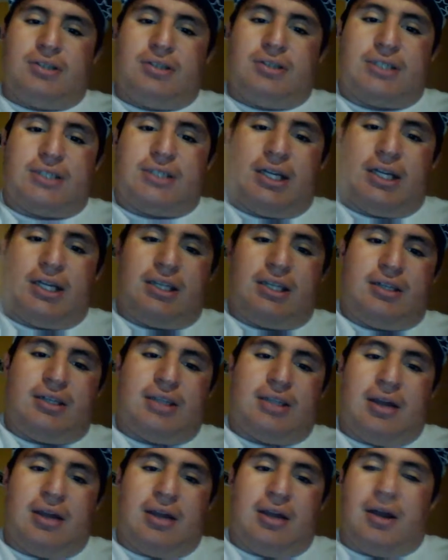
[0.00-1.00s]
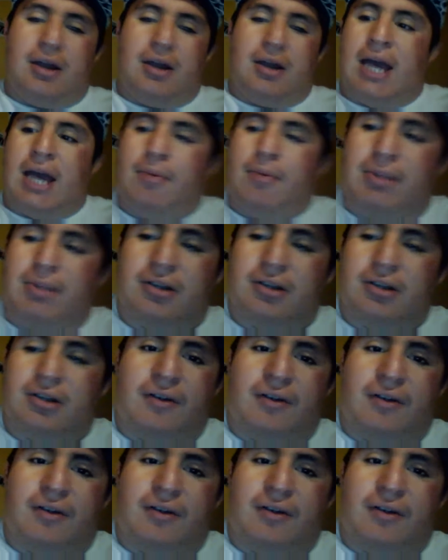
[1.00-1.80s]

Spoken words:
can get the MLB stuff.